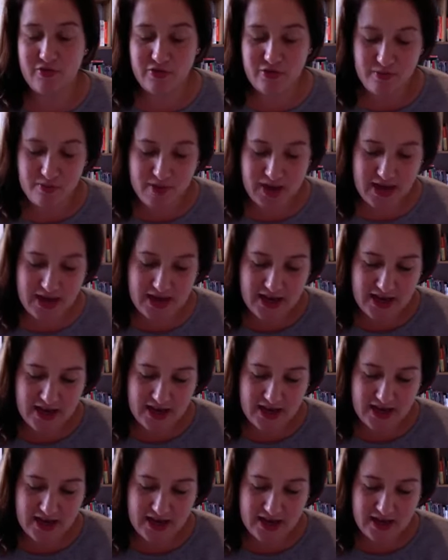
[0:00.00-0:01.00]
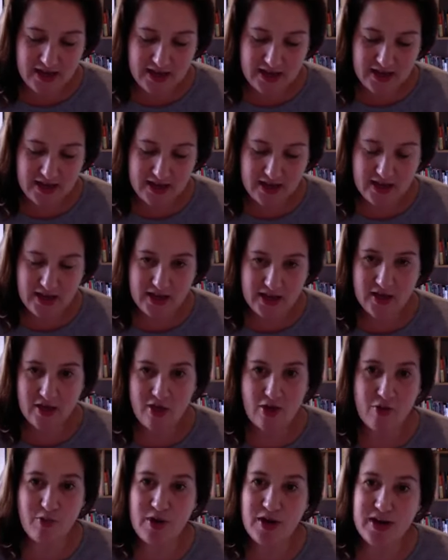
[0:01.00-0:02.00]
for me,
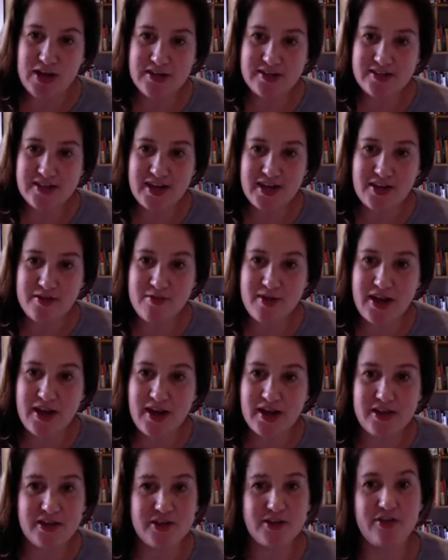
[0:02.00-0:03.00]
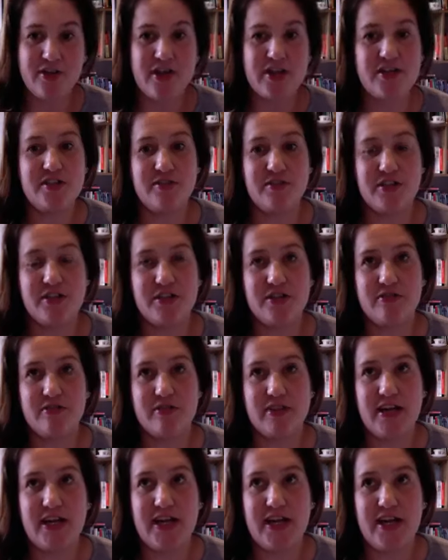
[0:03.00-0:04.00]
when I started my undergraduate
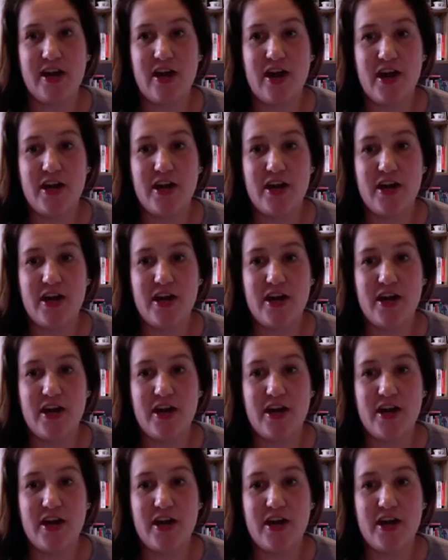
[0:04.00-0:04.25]
degree,